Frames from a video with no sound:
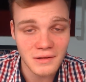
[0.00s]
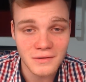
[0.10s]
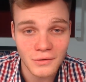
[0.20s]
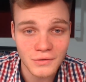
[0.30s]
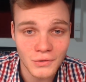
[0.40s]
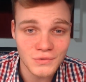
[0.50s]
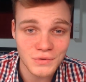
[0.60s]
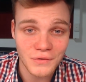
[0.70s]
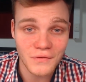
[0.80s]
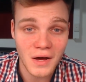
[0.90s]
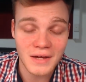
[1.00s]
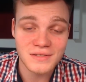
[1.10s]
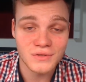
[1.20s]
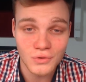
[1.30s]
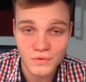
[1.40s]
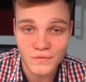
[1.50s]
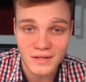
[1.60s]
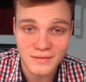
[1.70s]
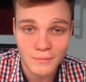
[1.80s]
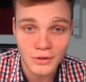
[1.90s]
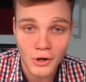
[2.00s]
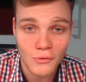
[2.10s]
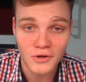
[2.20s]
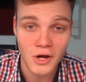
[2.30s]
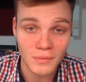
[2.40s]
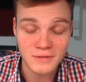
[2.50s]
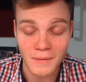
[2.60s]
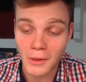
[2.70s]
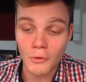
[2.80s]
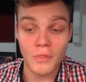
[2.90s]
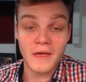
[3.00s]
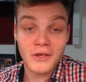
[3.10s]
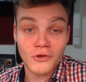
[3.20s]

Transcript: Doctor Who so far a snooze fest? Let me know in the comments below. Thank